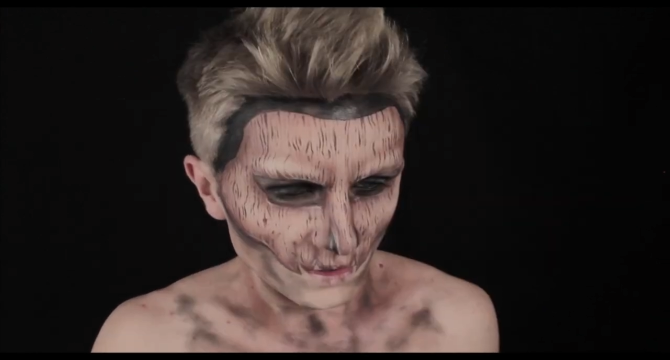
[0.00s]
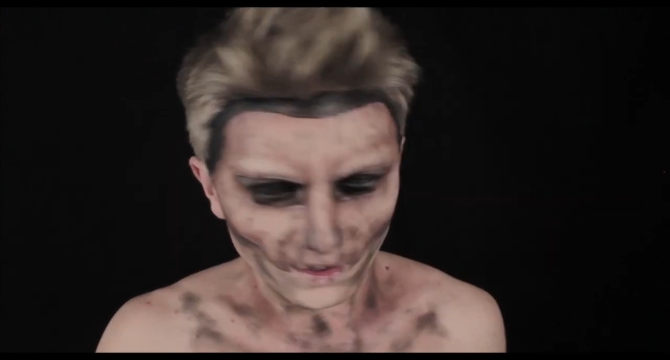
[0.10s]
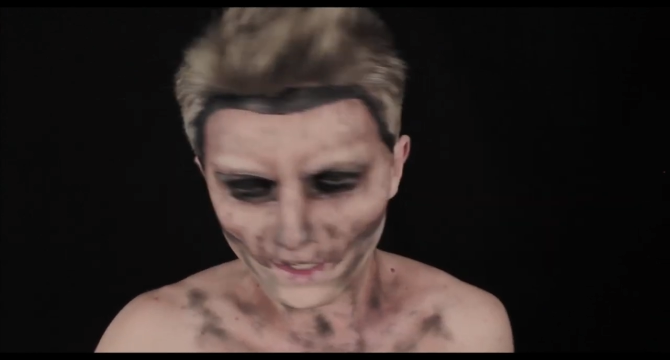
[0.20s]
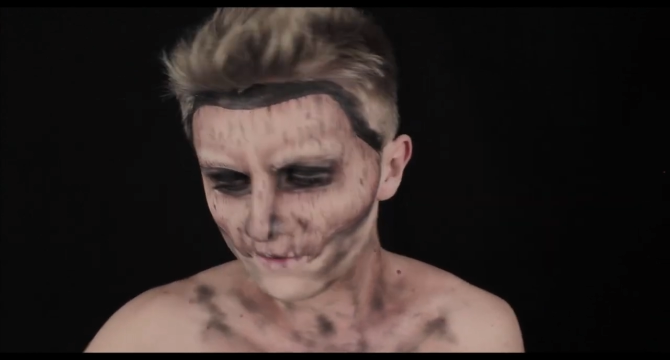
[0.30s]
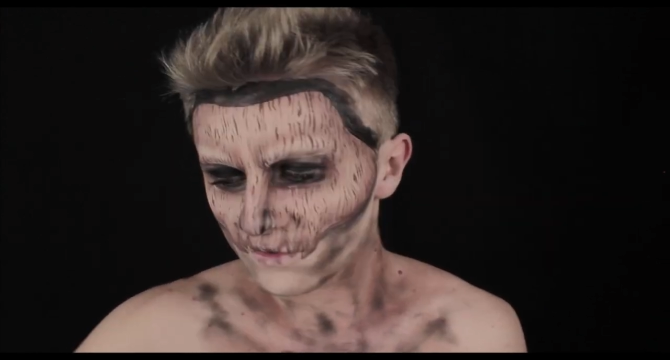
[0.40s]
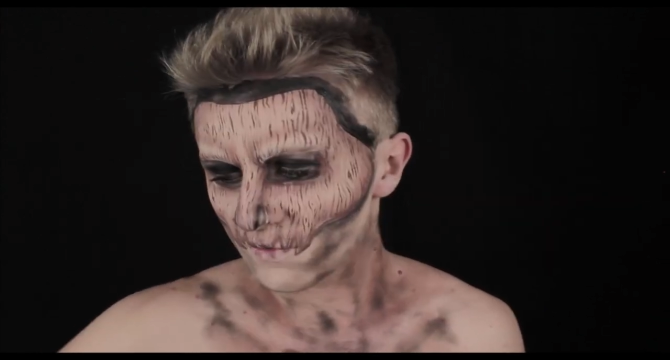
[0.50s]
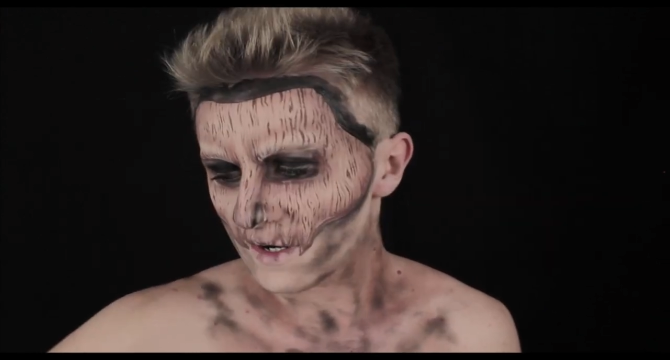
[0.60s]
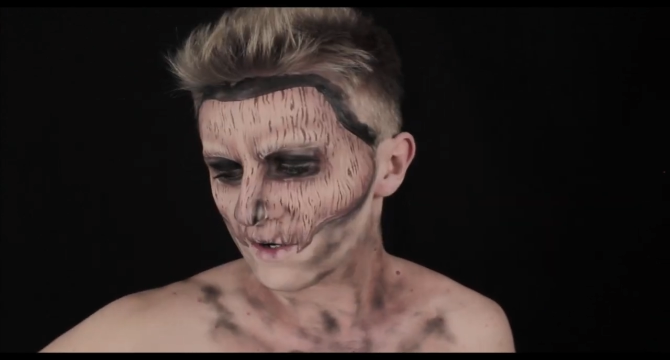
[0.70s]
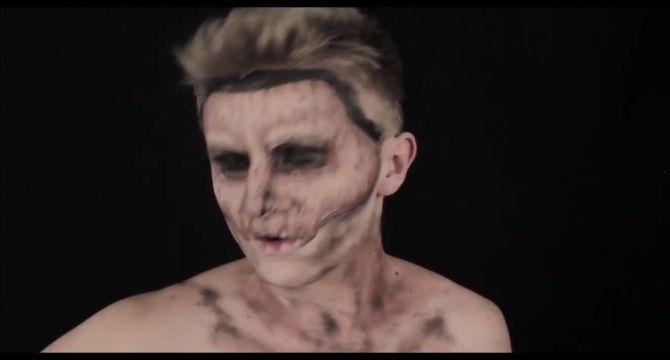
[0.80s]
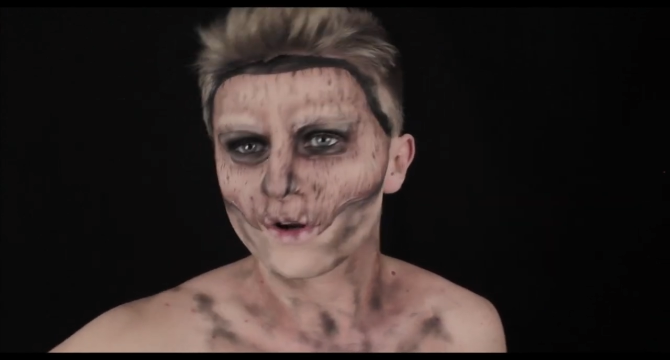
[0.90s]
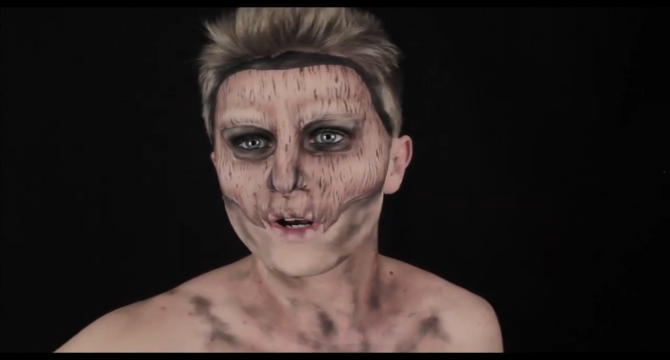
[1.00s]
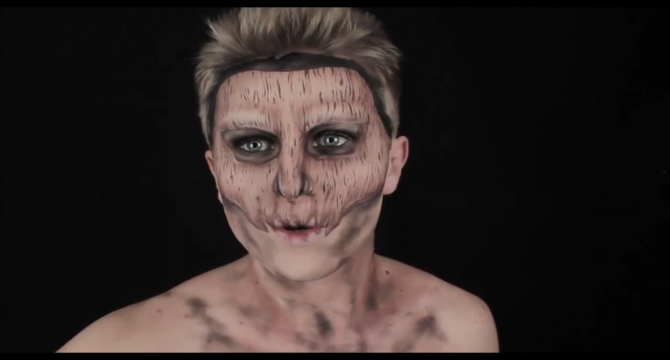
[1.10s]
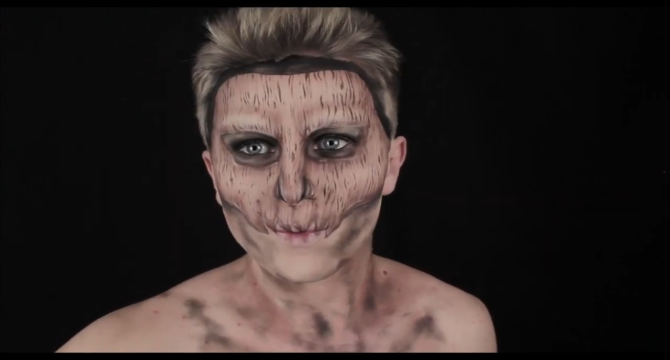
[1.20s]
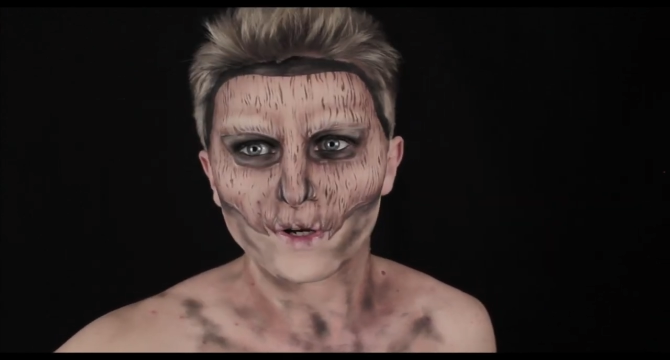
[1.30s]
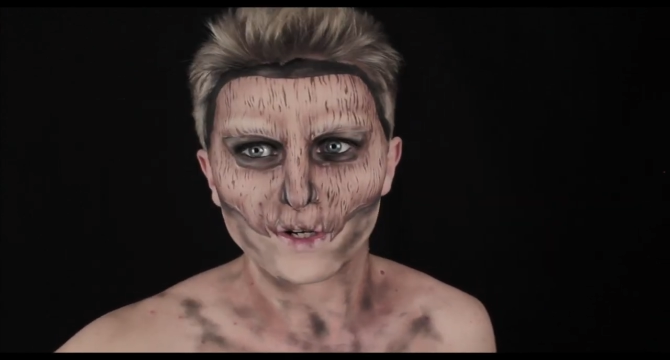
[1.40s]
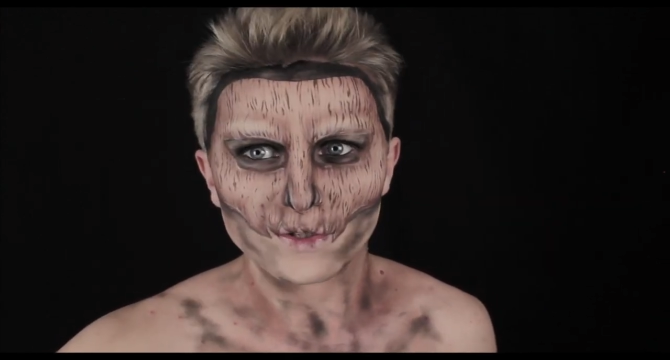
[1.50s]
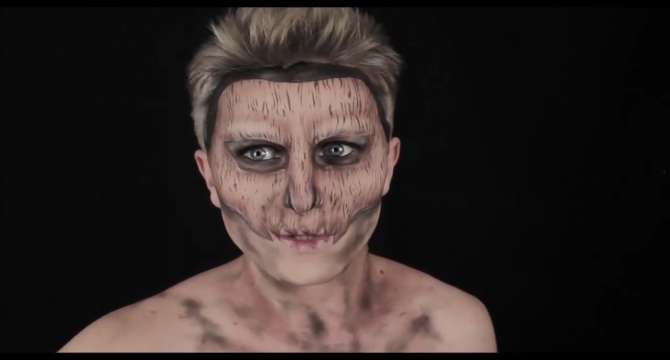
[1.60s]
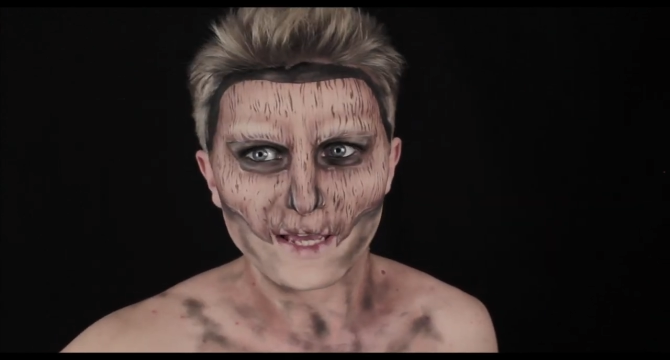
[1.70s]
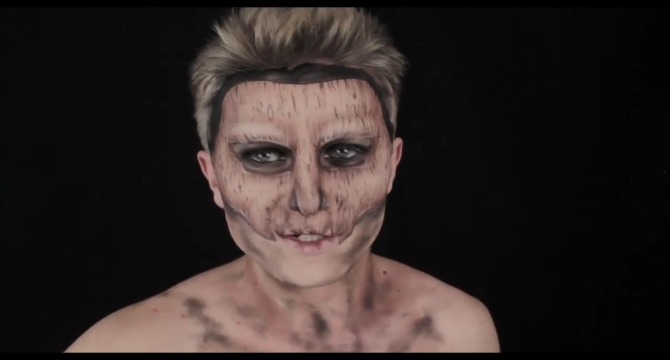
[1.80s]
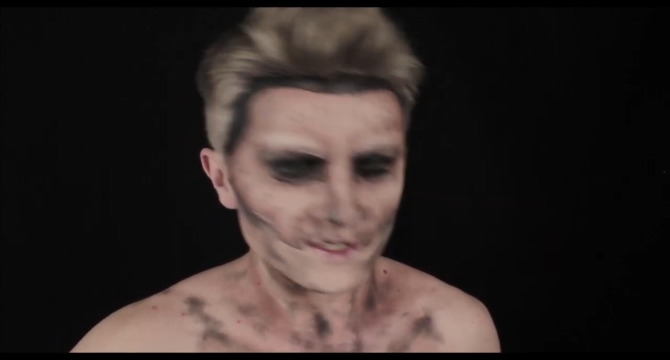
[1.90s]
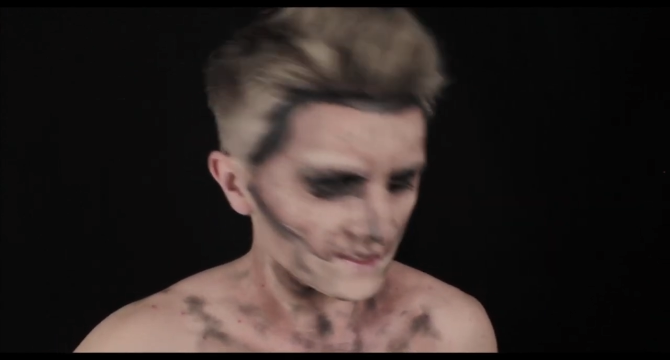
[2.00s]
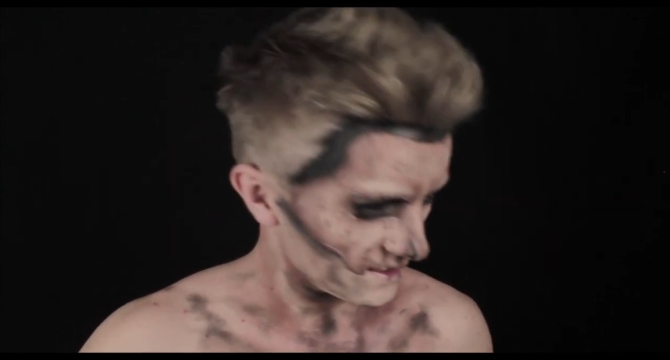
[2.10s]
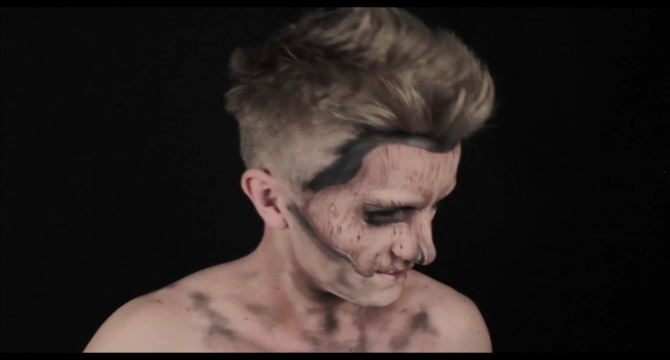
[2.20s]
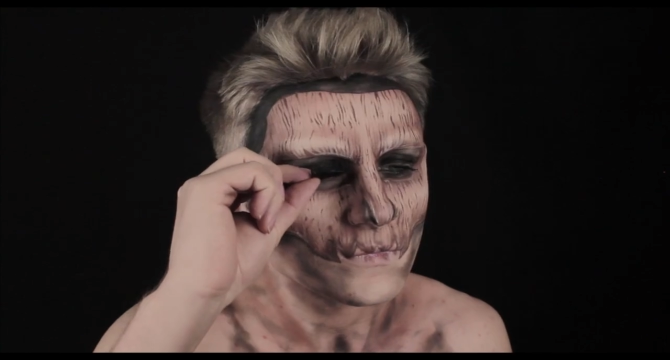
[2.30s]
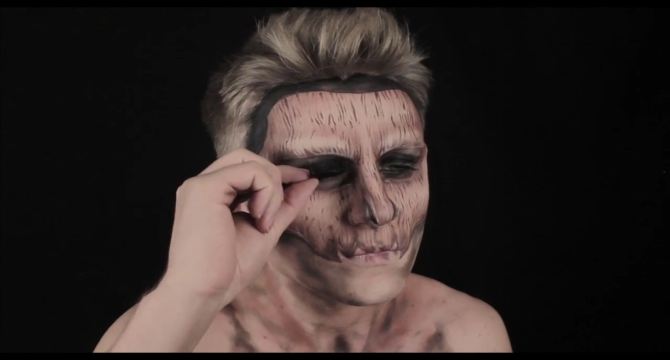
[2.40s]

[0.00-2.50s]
Okay, if they're ready or not, now we're going to do lashes.